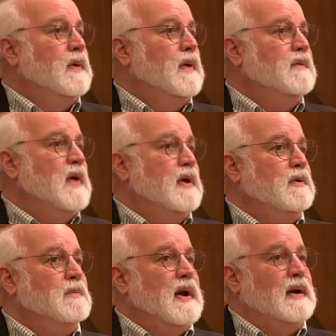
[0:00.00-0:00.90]
They've
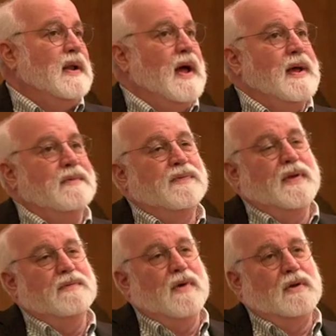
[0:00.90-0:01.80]
entered my life,
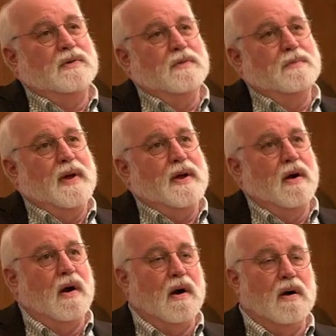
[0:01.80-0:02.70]
they've altered my
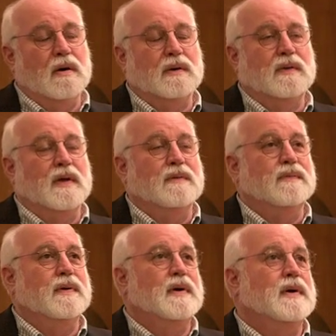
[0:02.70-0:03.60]
heart, they've
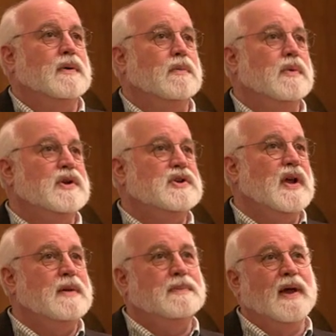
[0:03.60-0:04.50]

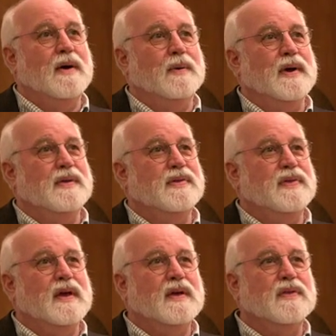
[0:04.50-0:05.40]
reshaped how I
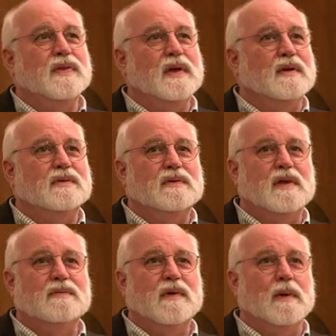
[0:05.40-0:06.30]
think things,
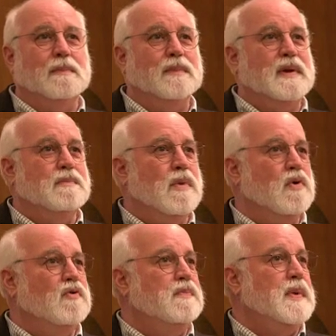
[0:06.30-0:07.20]
they've helped me
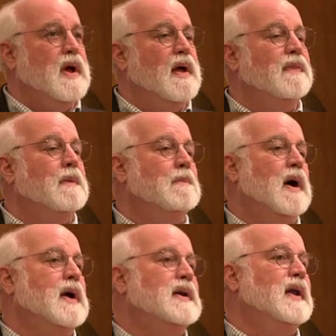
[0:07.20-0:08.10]
move beyond the
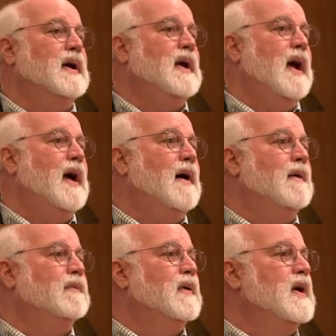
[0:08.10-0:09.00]
mind I have.